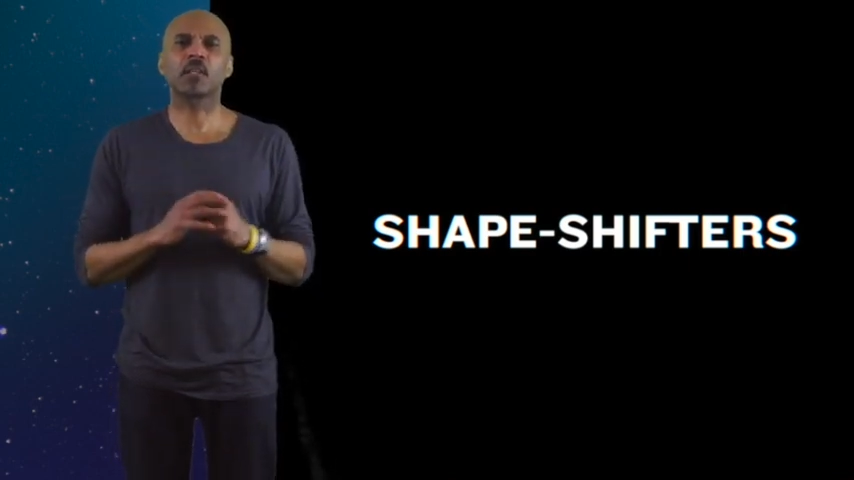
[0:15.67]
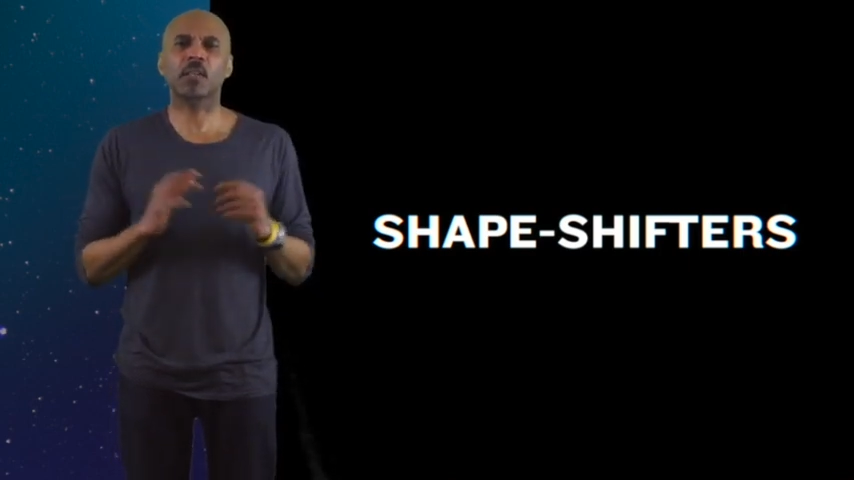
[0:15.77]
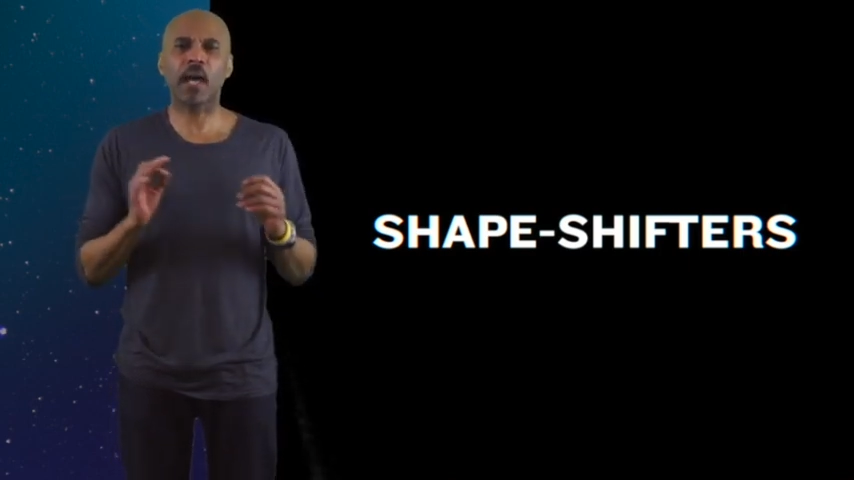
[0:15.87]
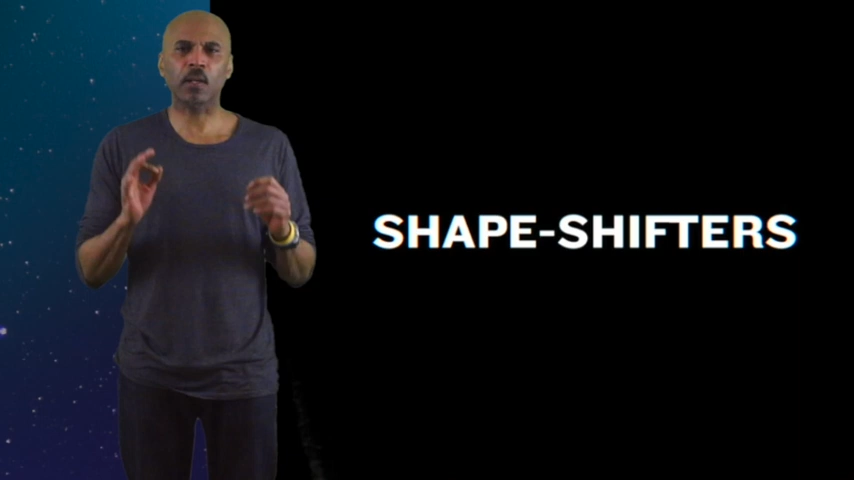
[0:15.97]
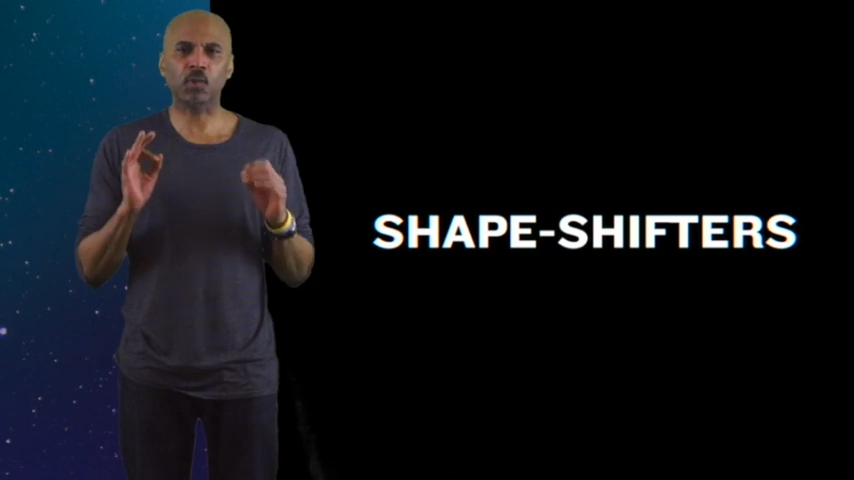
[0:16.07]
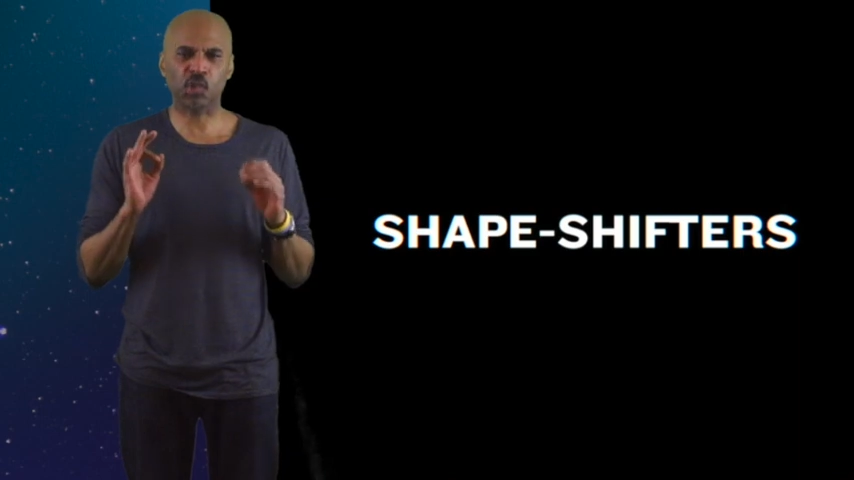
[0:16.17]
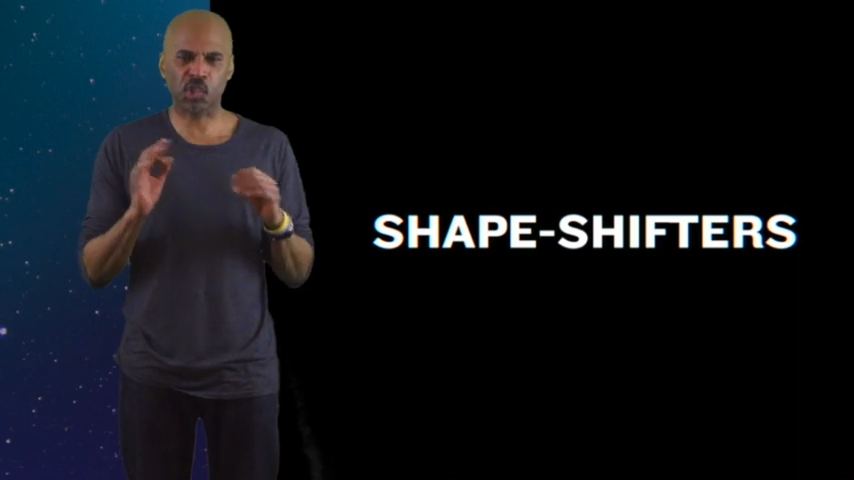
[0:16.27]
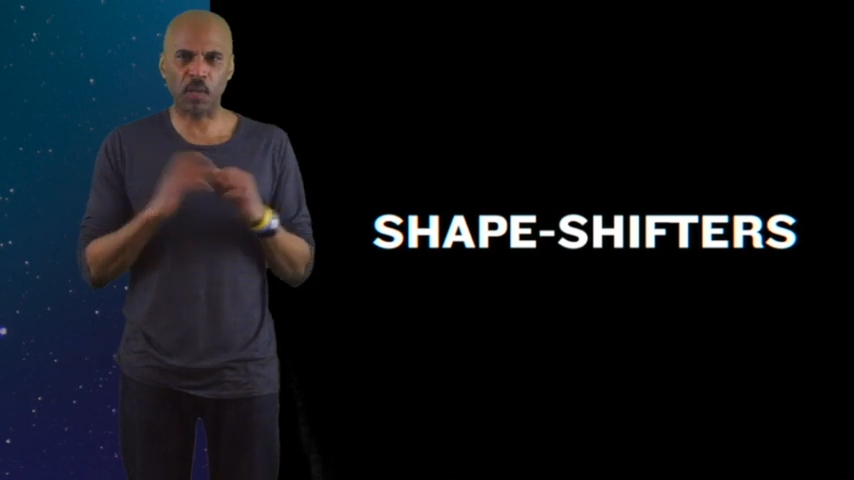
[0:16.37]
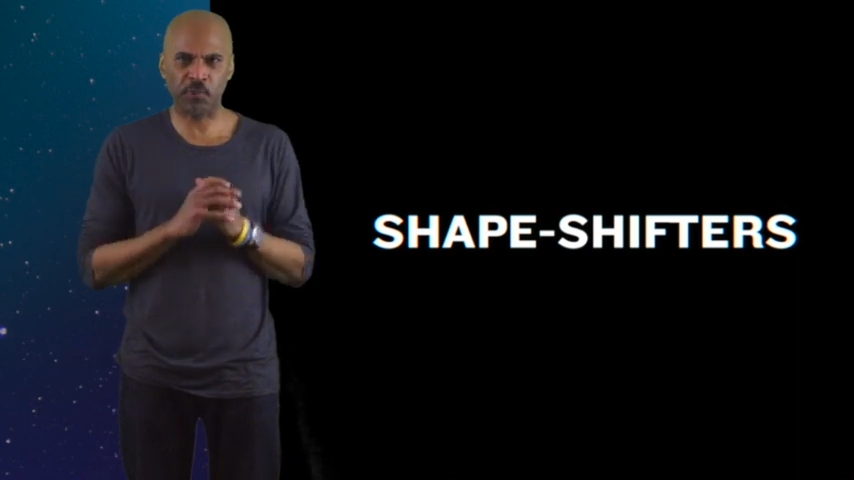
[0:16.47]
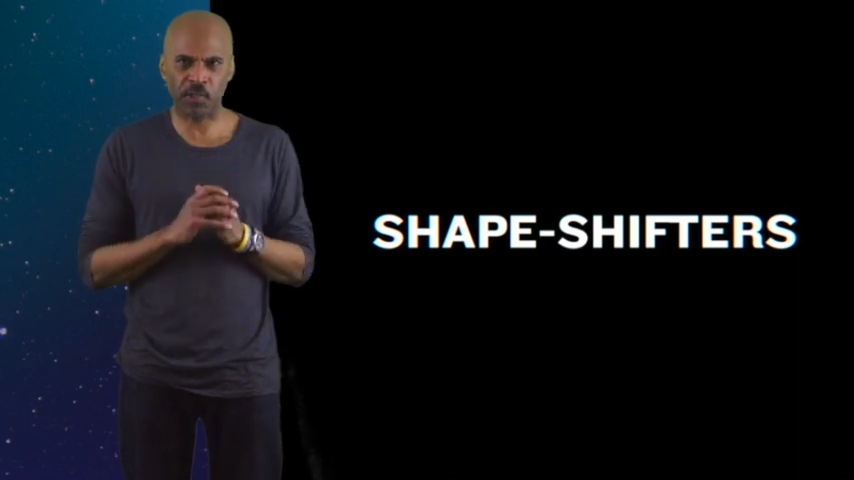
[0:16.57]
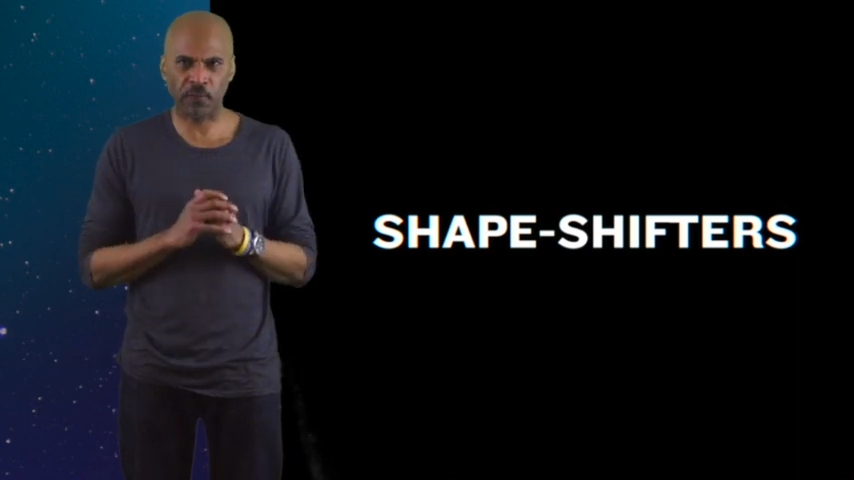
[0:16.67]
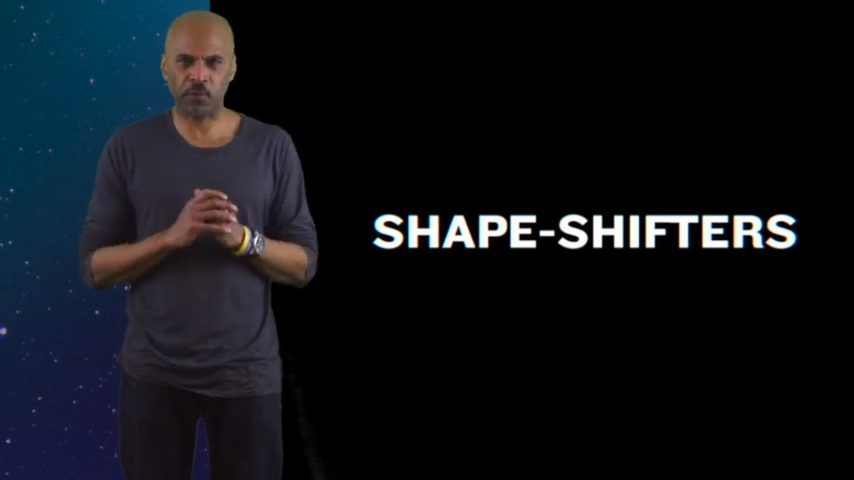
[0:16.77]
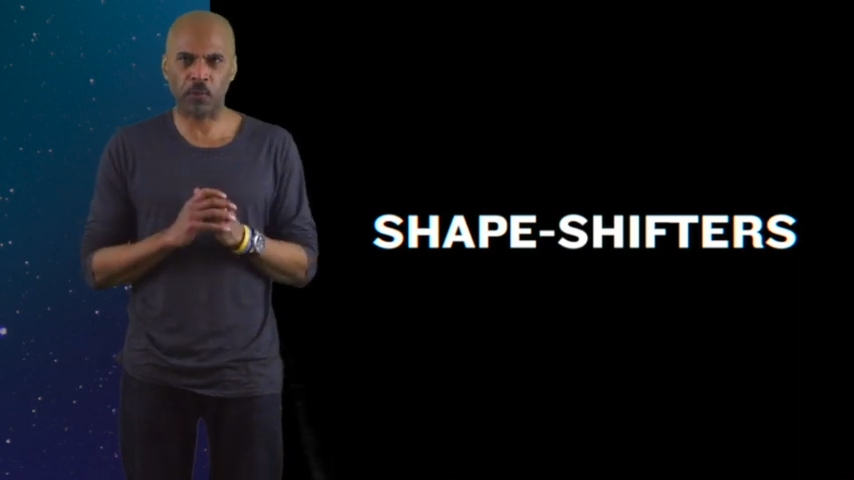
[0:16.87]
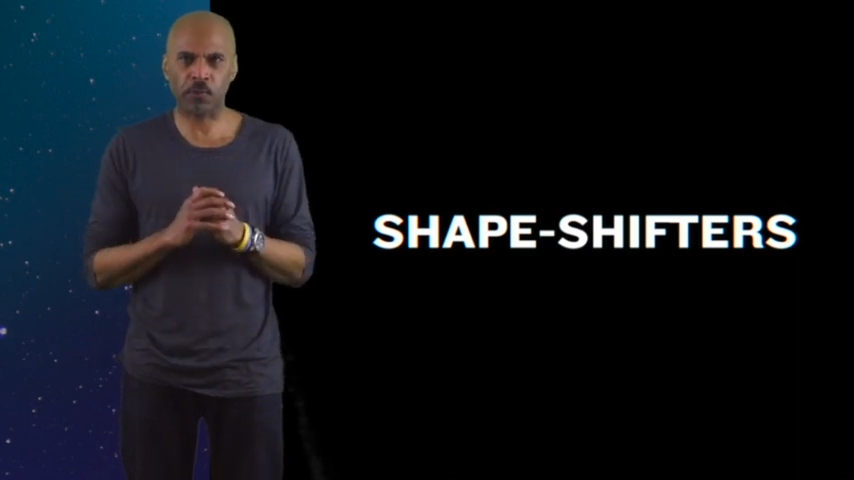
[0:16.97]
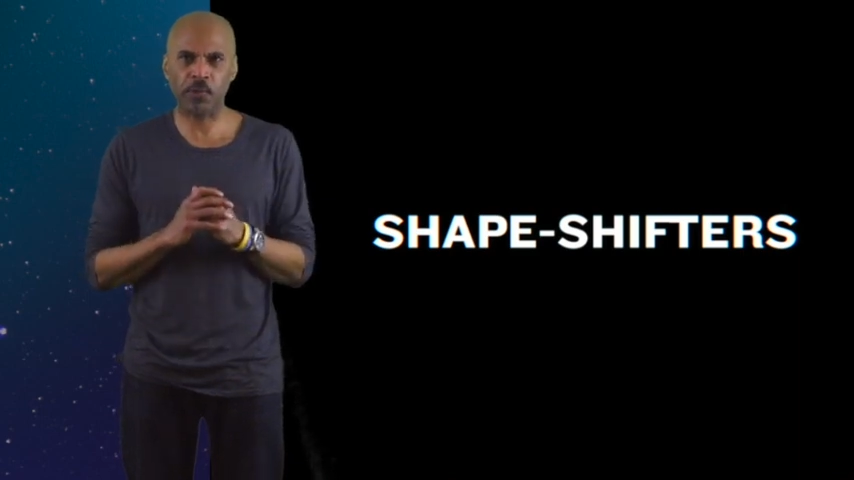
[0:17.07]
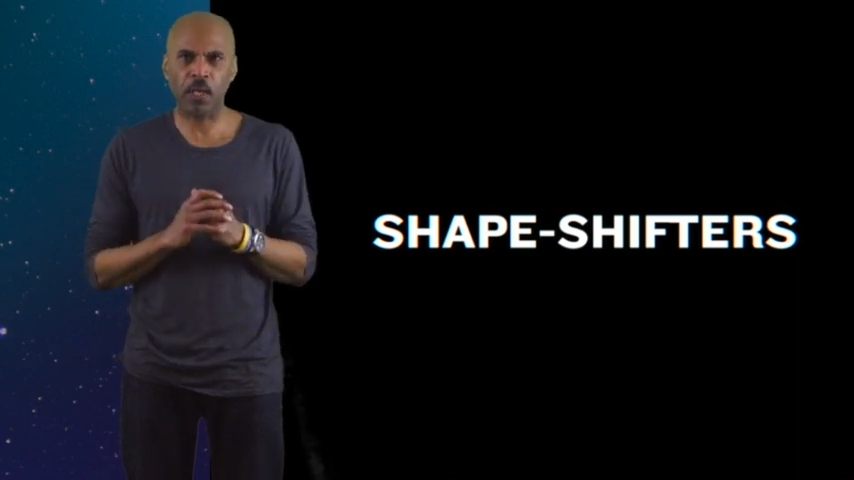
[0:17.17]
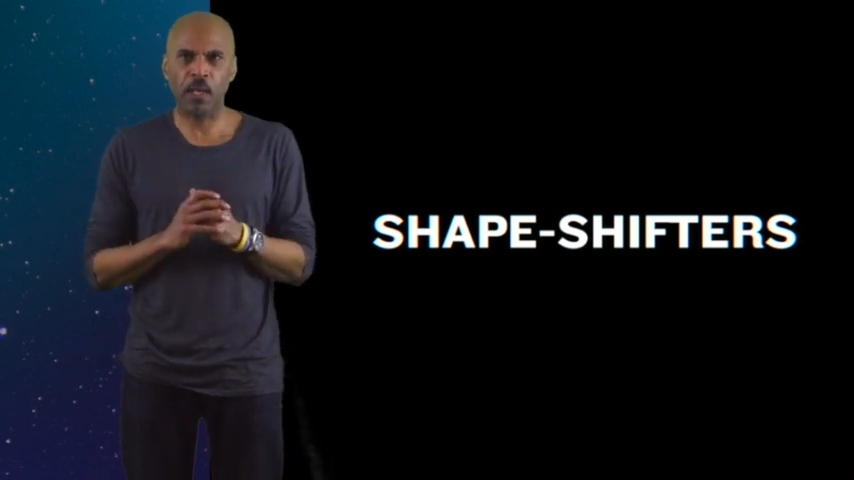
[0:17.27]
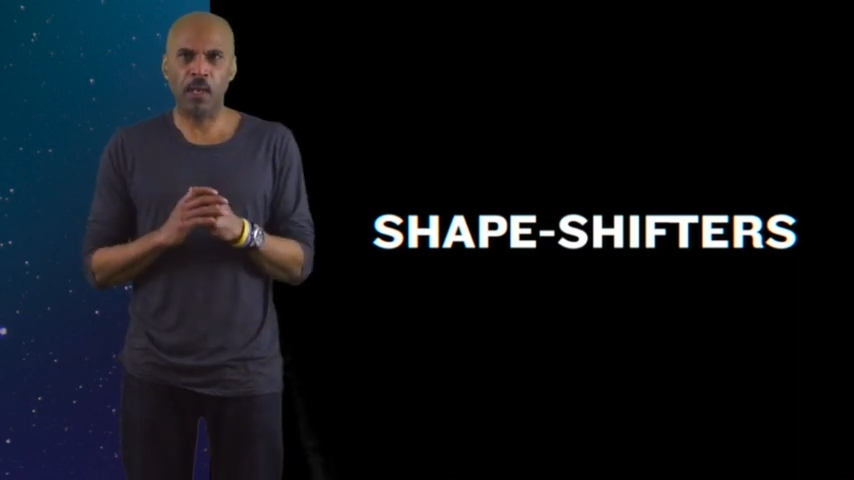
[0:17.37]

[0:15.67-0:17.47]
titled Shapeshifters,